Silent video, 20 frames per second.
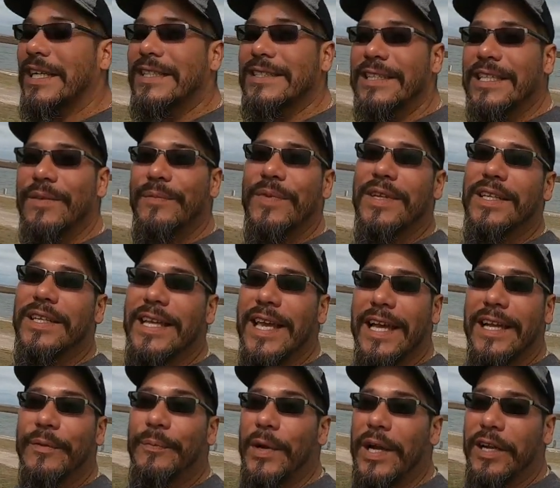like I said, me and
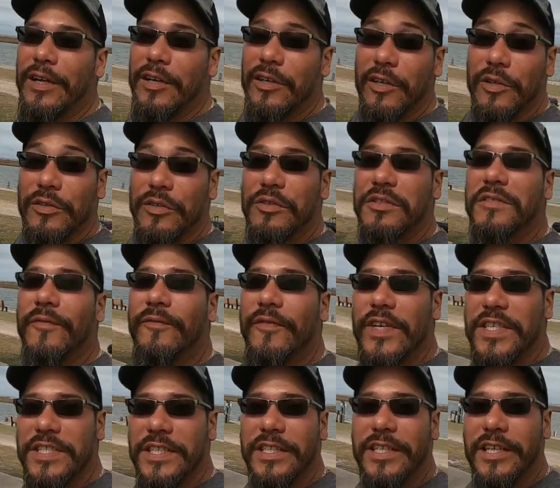Dad are probably gonna go do some
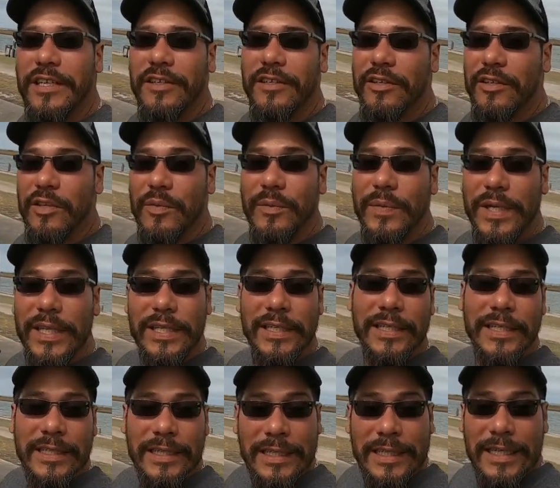fishing here in a little bit.
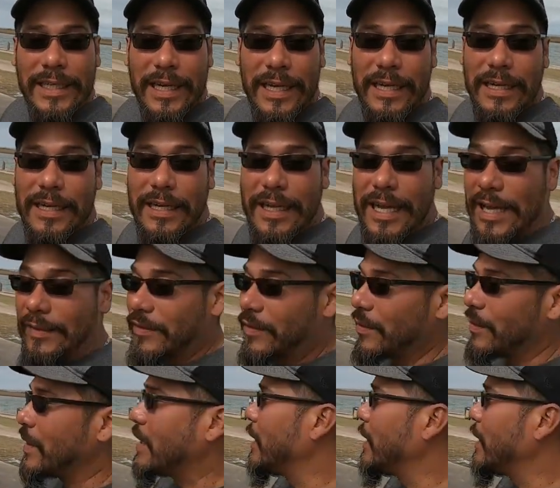After